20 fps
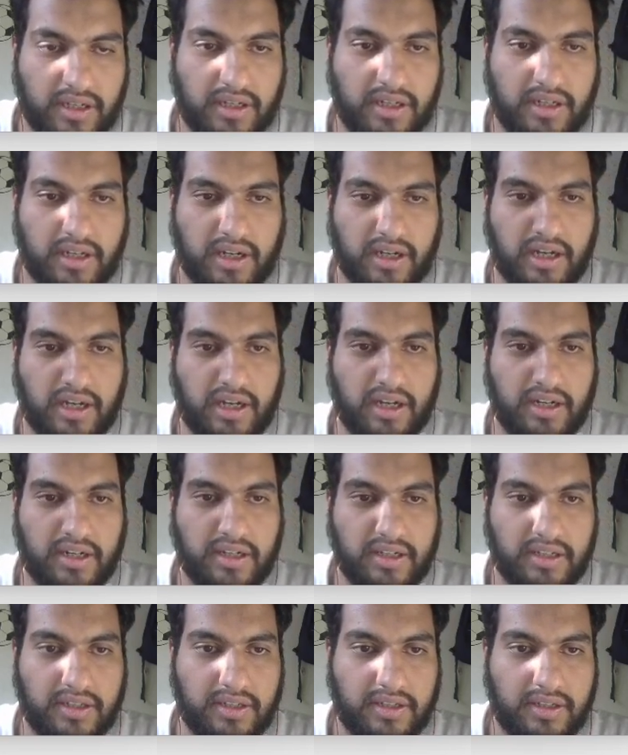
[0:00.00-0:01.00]
are
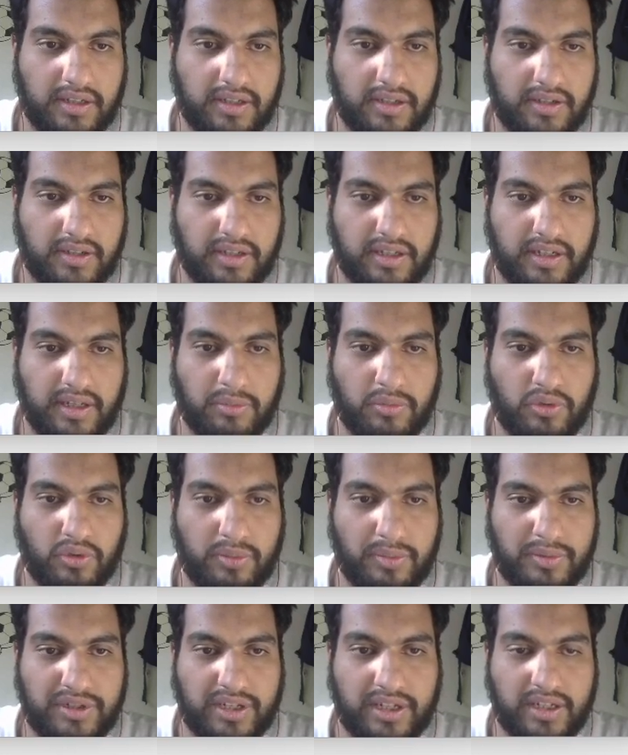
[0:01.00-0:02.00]
in a Moore
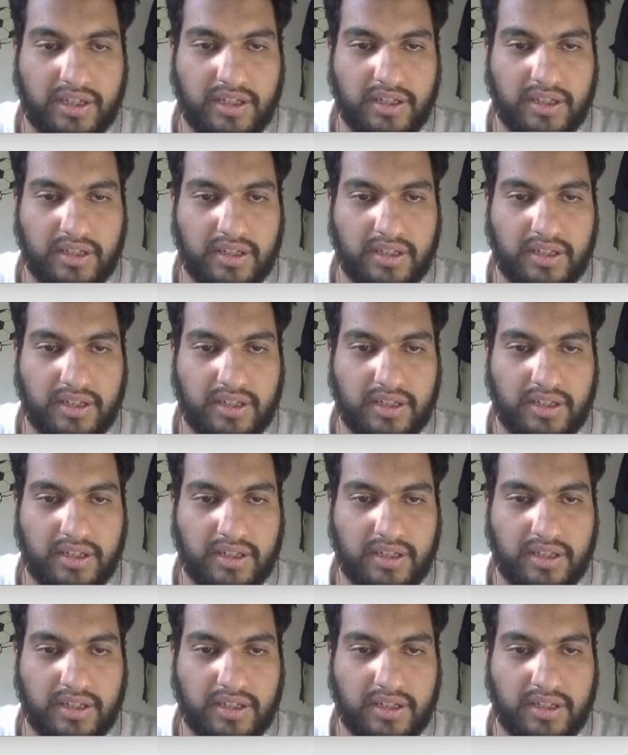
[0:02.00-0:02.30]
machine